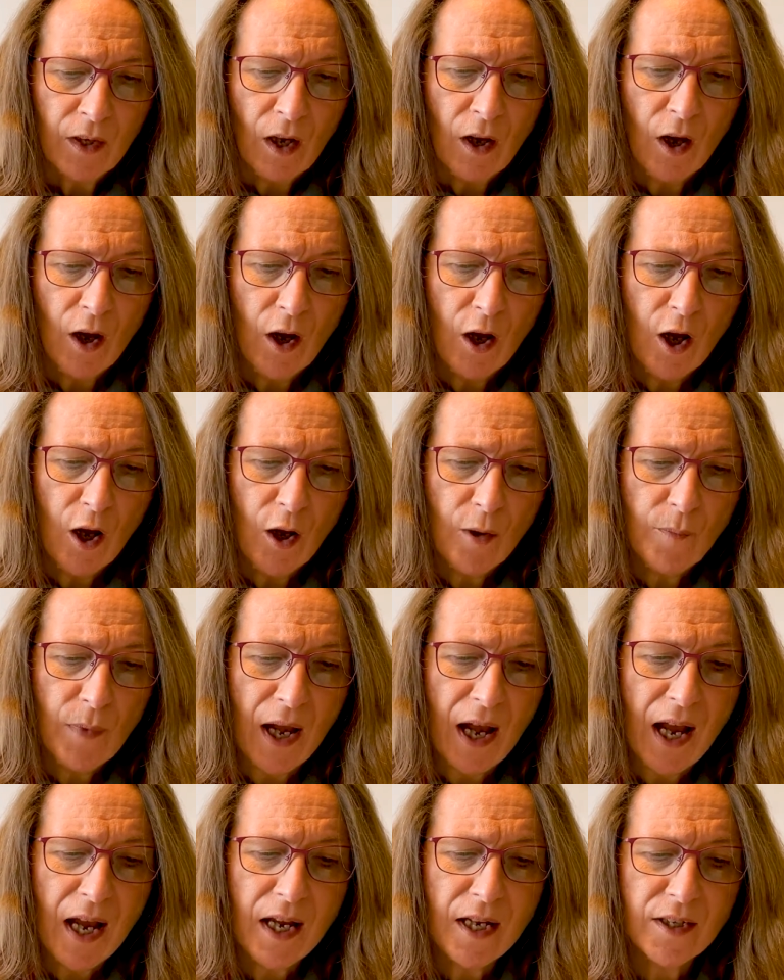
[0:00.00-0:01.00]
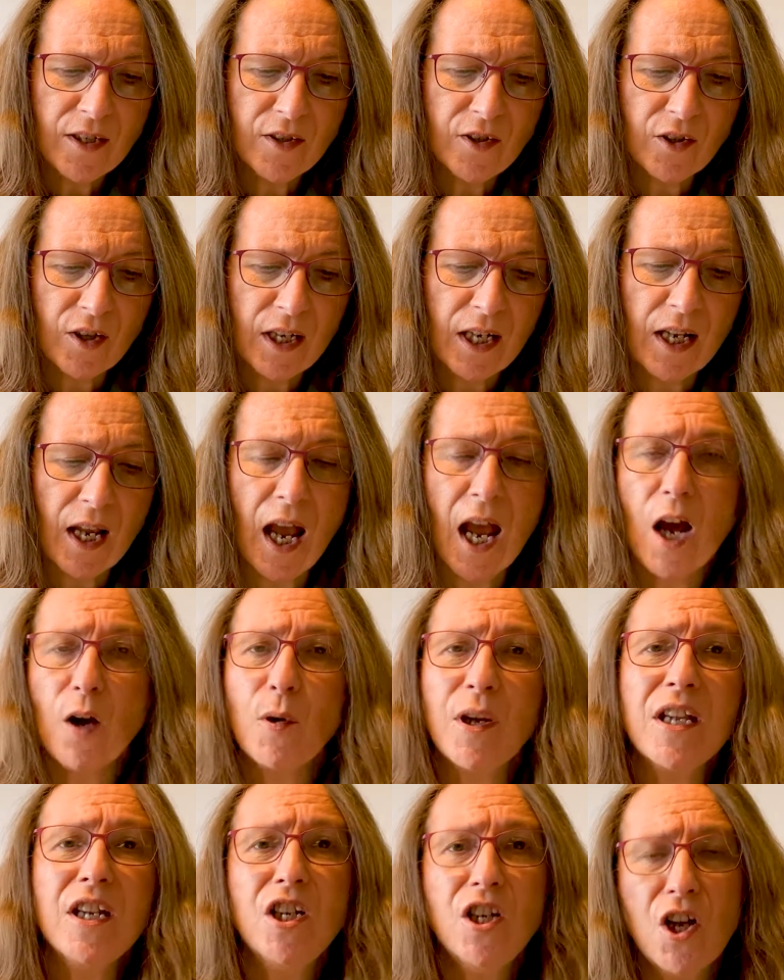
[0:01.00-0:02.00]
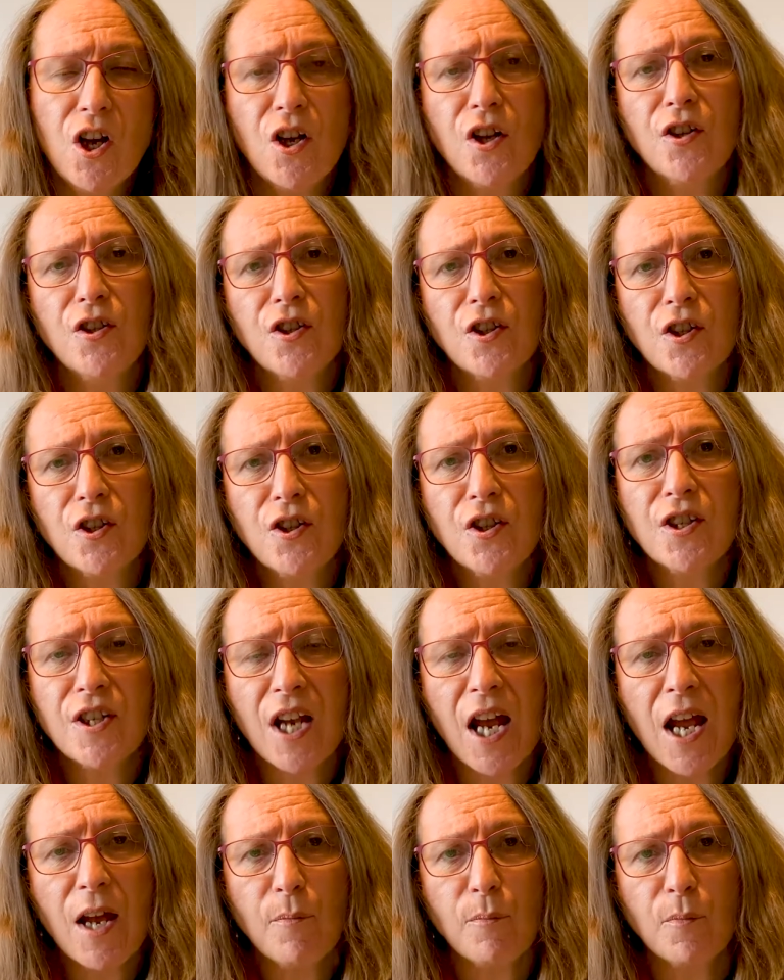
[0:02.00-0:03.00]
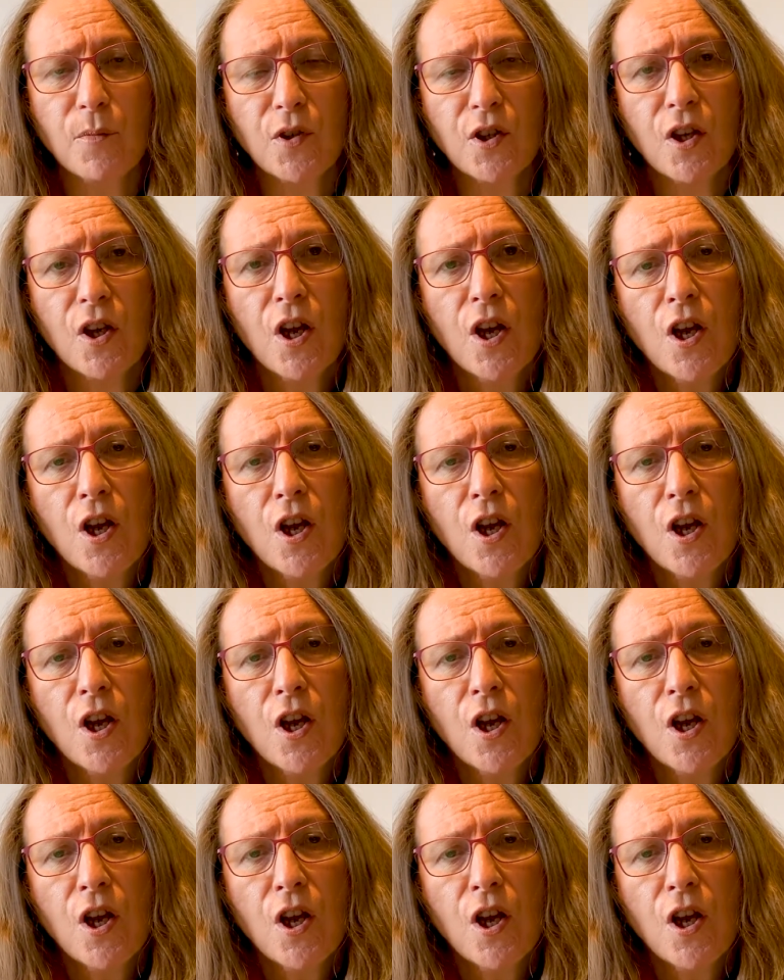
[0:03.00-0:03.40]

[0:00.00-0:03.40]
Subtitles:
and how he learned contempt.